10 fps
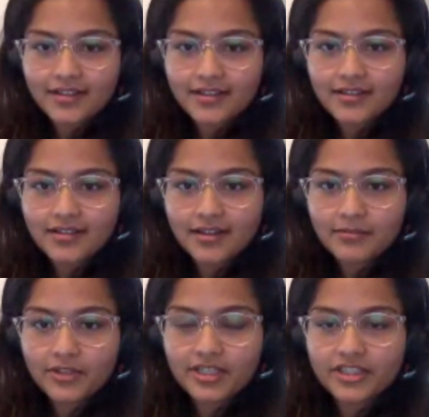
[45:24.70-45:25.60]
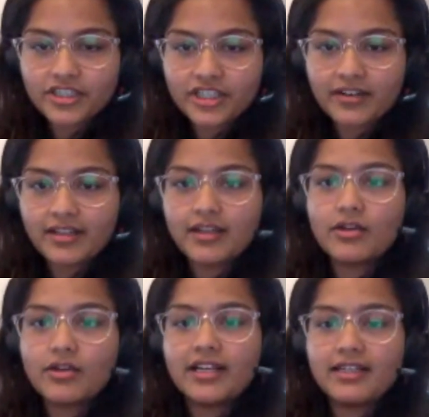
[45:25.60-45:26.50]
going to share a link
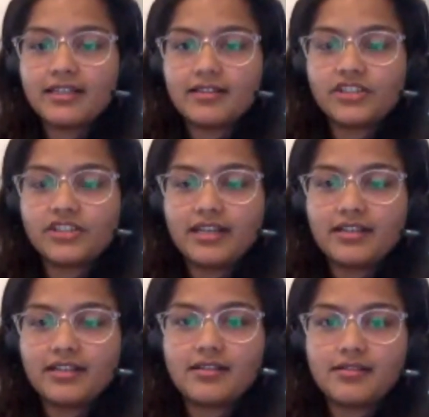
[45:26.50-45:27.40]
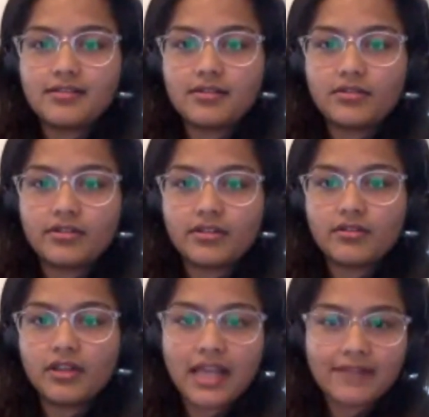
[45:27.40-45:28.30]
quickly in the chat so you can all
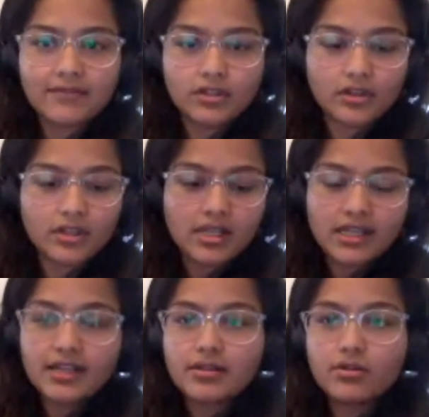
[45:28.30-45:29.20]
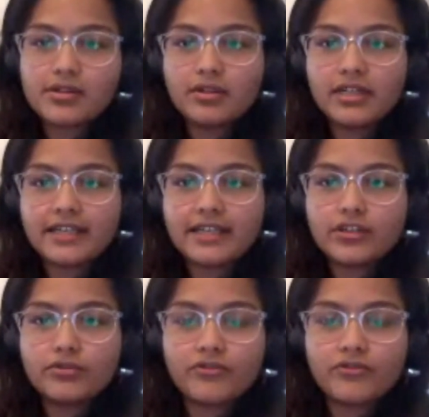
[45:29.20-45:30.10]
have a look. It's also linked to
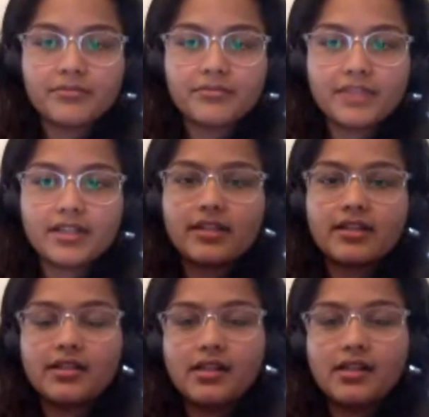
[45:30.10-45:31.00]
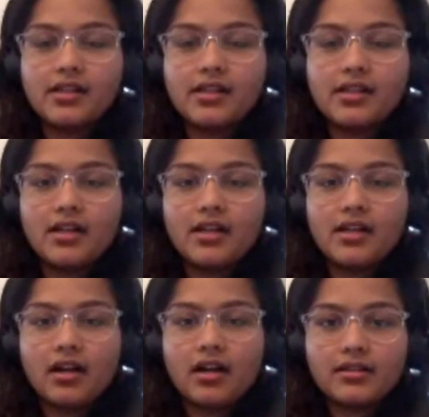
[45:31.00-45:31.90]
from the
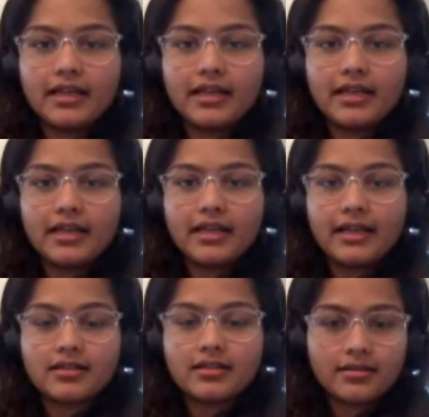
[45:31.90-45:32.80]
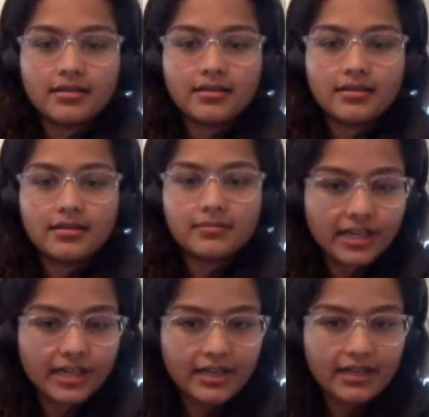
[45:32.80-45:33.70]
article that Dan
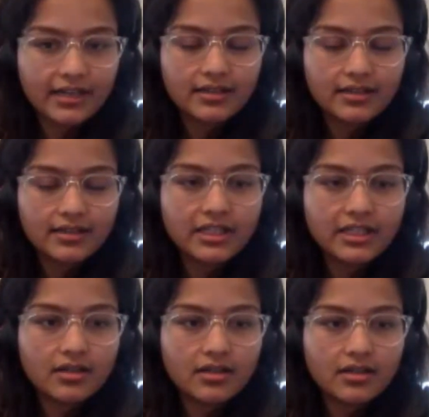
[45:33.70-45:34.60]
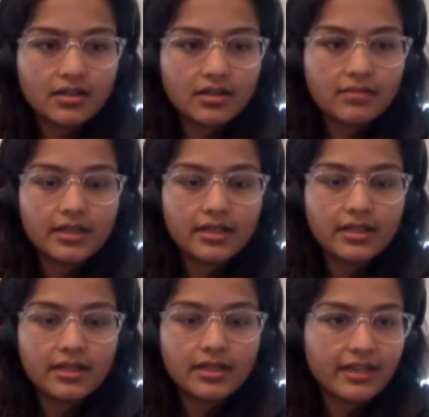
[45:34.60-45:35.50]
has shared in the meetup and
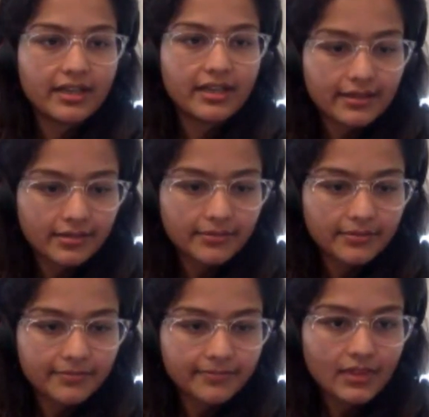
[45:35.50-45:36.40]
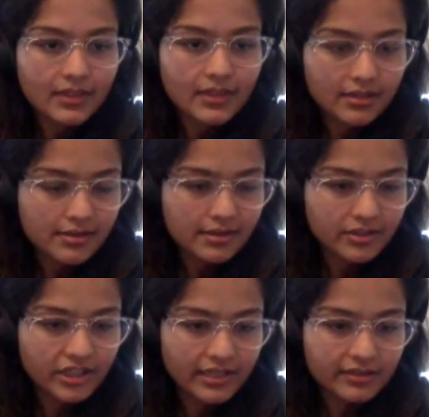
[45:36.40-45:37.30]
also will be sharing later.
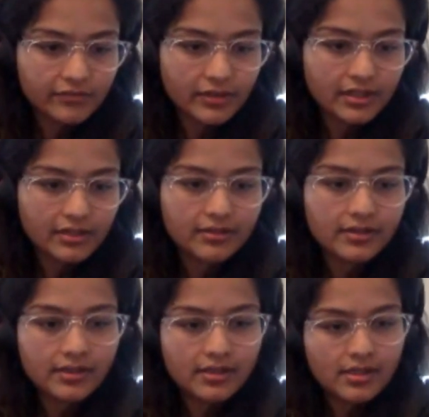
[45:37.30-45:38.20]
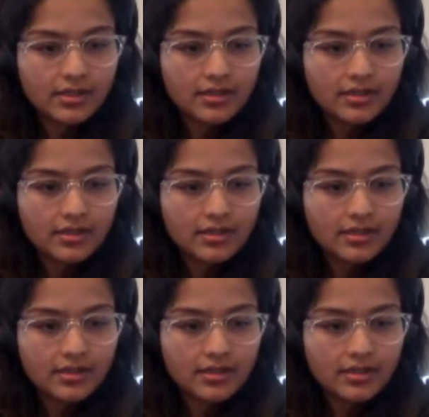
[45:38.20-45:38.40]
It's in the chat as well.